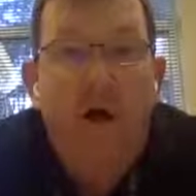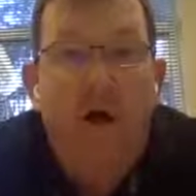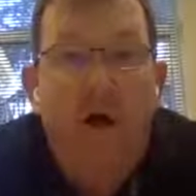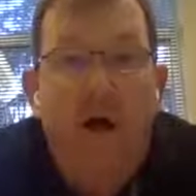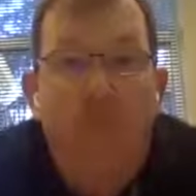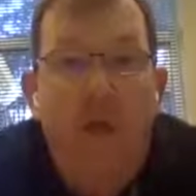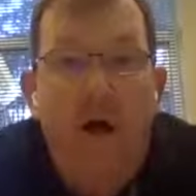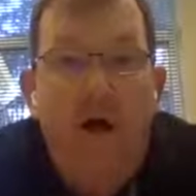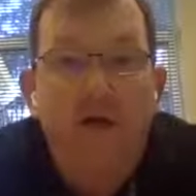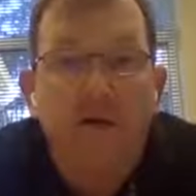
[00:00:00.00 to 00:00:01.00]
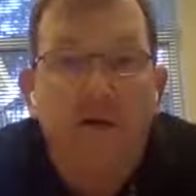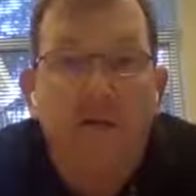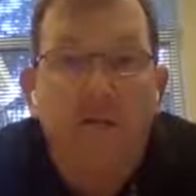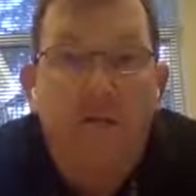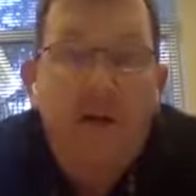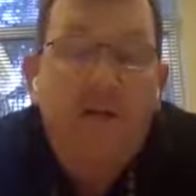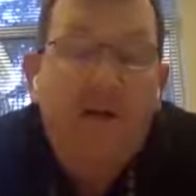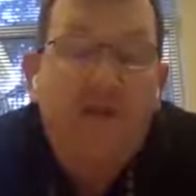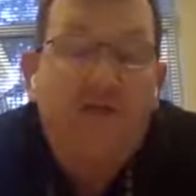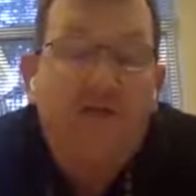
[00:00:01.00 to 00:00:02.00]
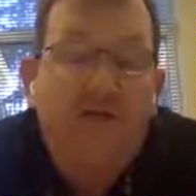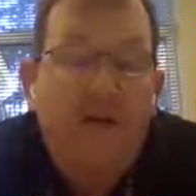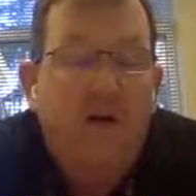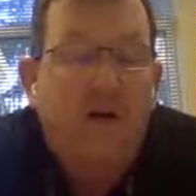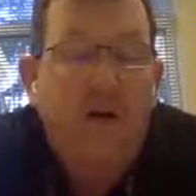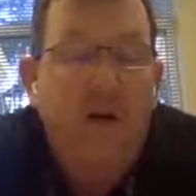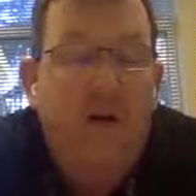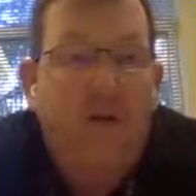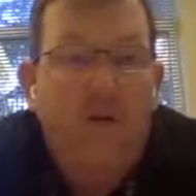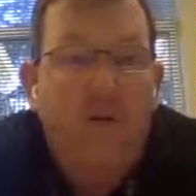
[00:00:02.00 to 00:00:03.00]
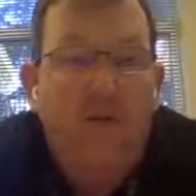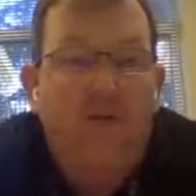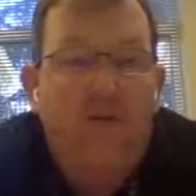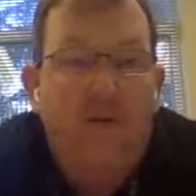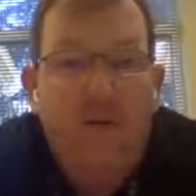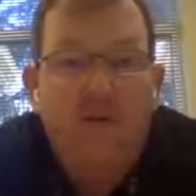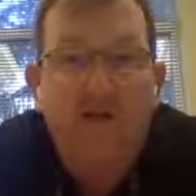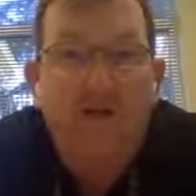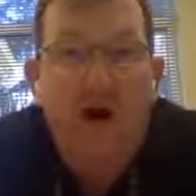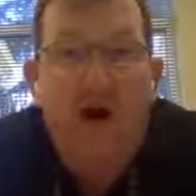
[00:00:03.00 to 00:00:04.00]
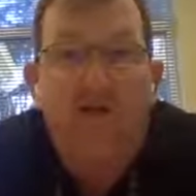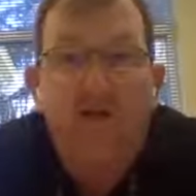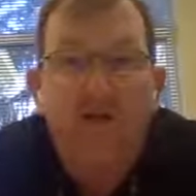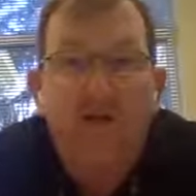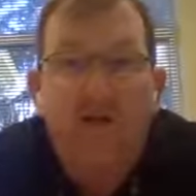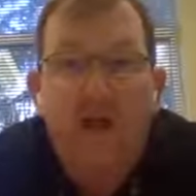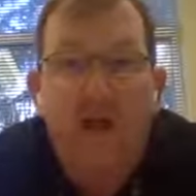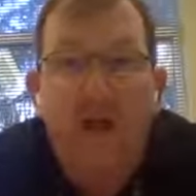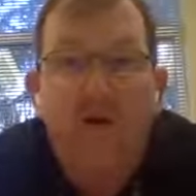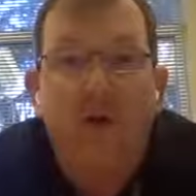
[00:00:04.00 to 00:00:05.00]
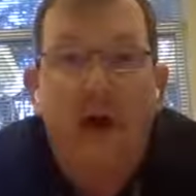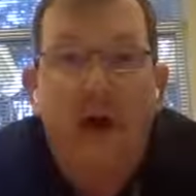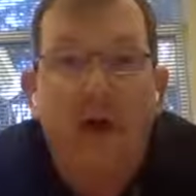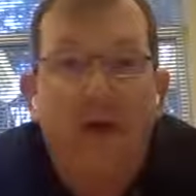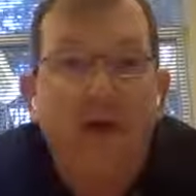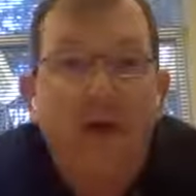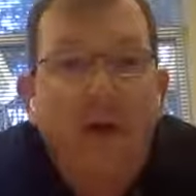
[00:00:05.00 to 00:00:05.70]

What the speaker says: And maybe at the start, to get some confidence and get good at it,